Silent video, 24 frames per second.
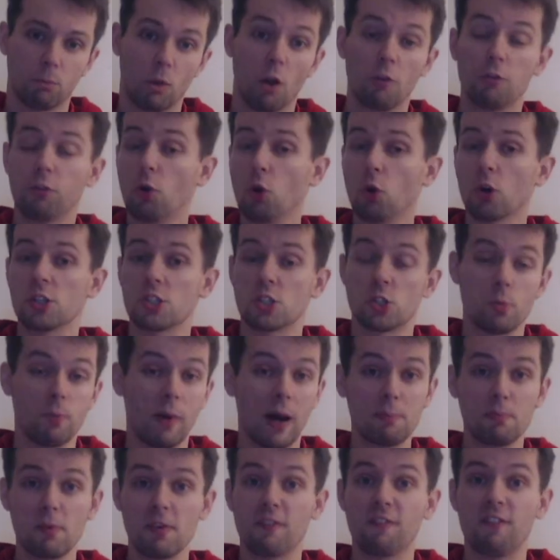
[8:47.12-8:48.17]
Of course, you
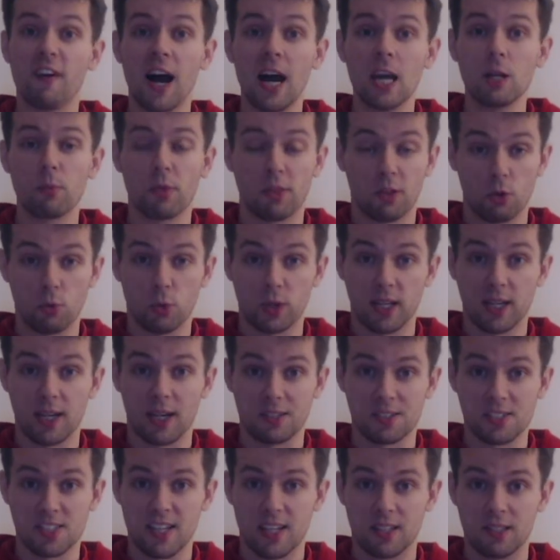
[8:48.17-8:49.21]
might be fine with a
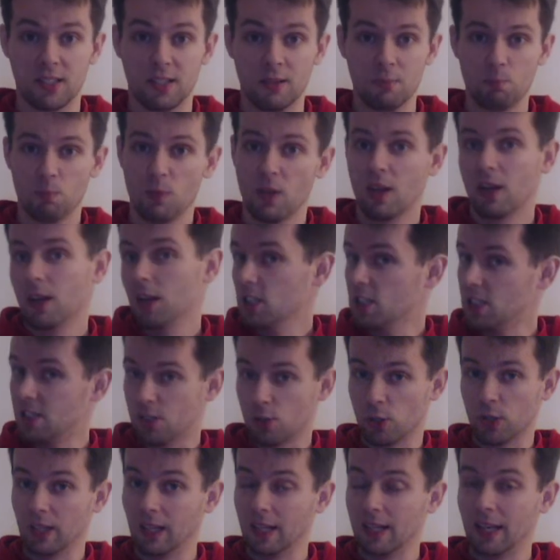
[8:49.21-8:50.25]
cookie-cutter setting. It's
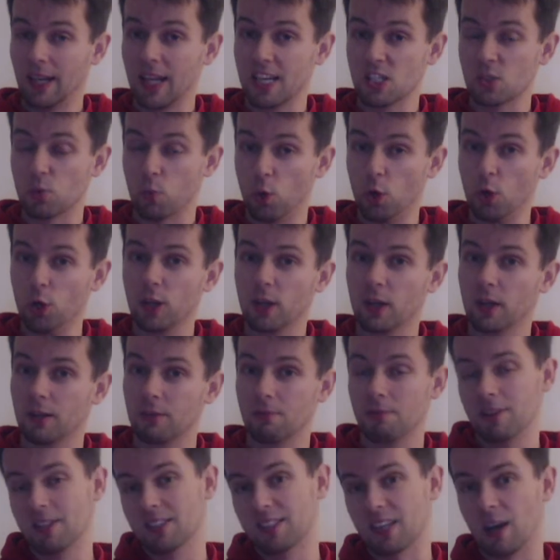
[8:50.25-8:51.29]
certainly less
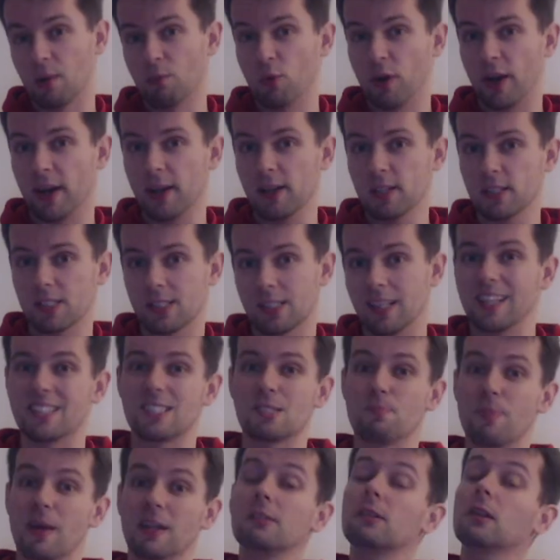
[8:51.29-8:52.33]
work in some ways,
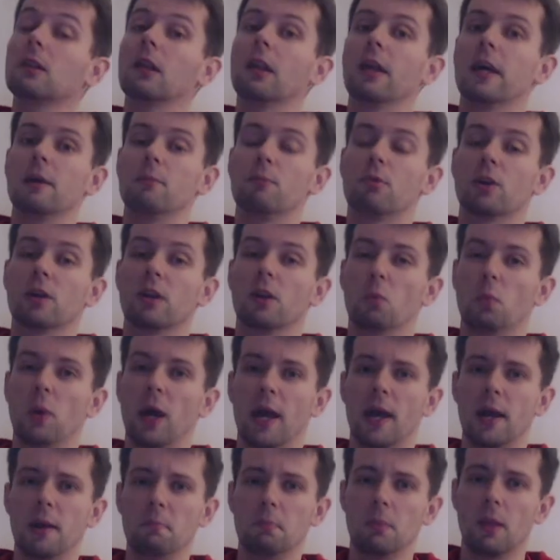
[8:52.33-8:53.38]
less mental labor in a
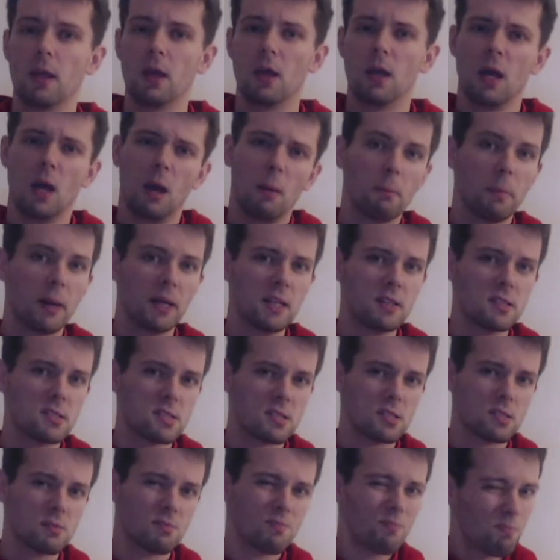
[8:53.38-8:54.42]
way, but
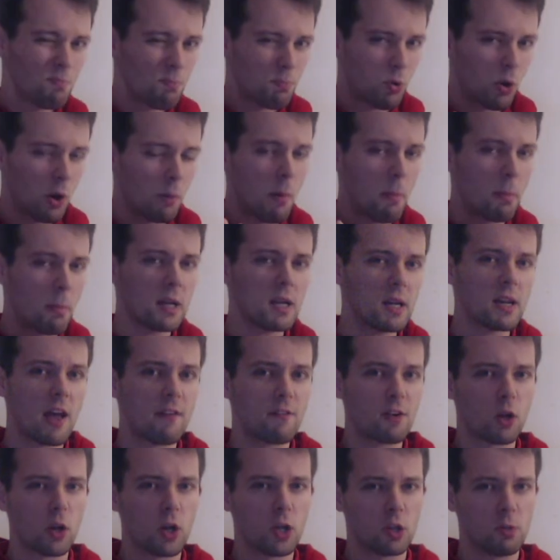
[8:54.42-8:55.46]
it's probably
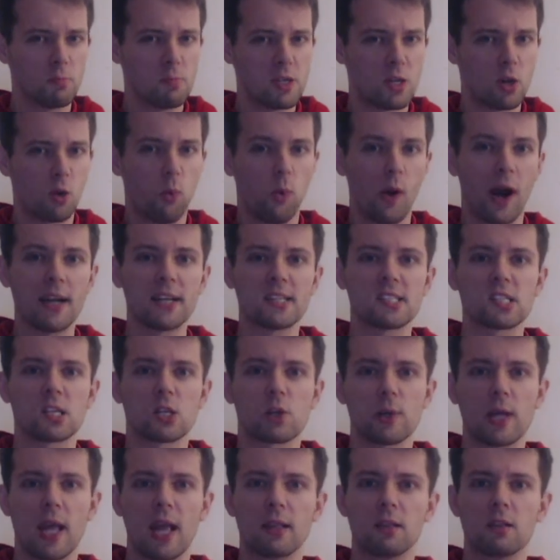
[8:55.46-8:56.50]
never going to be quite as
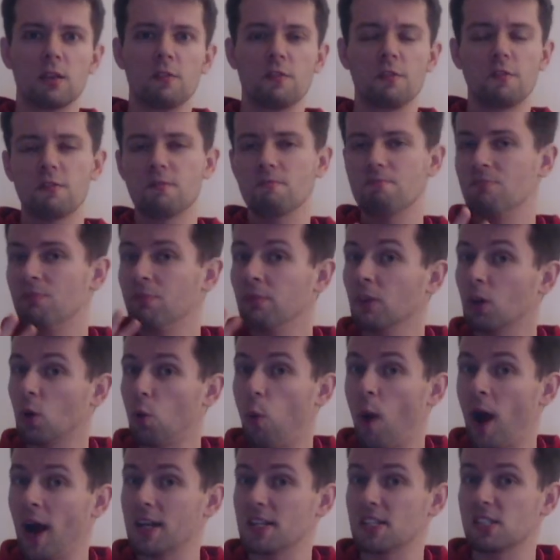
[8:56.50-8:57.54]
creative,
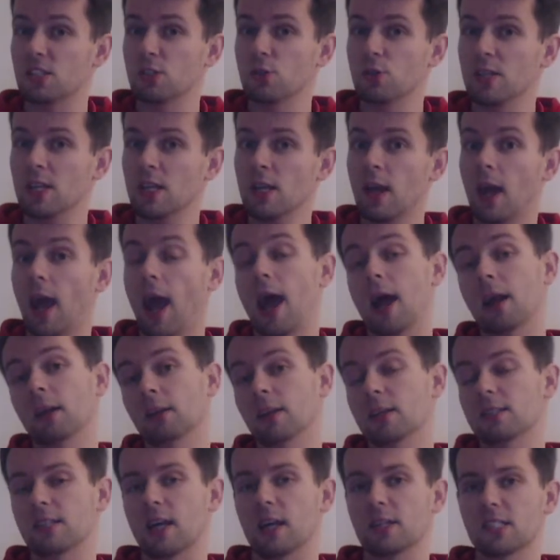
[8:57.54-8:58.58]
quite as unique,
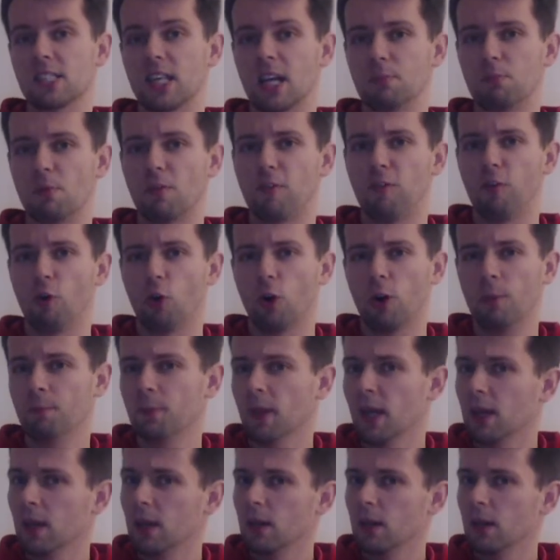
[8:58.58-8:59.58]
and as I said before,